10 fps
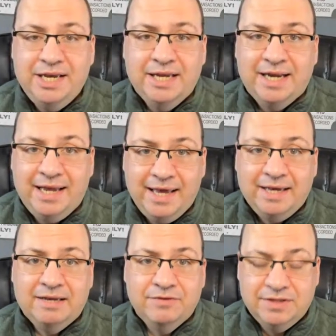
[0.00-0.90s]
had a
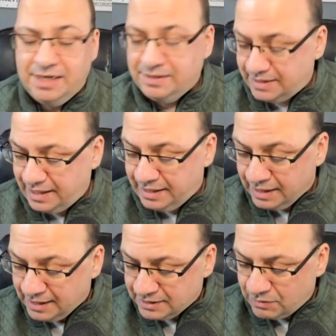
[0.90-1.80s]
heck of a day today.
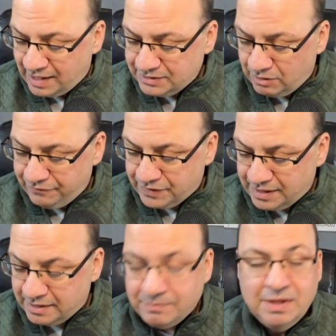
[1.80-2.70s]
So hats off to
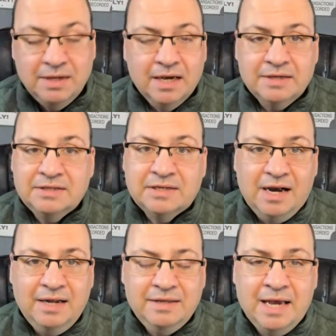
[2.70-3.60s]
Kim. Uh,
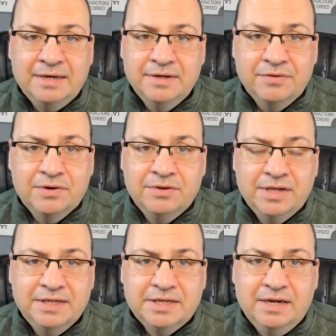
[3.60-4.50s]
Scott had another good
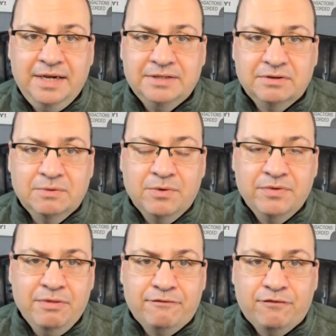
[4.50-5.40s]
day. Scott Hazelton with
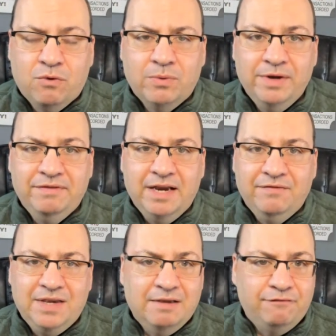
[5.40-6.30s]
another four win day. I
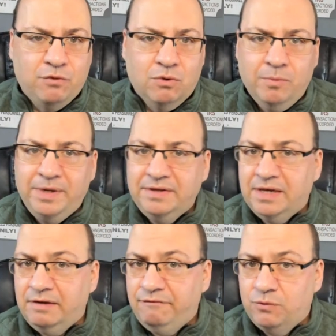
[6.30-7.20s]
think he had four opening
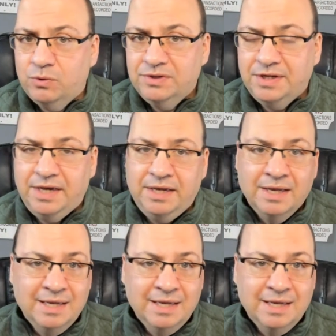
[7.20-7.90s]
day, four today.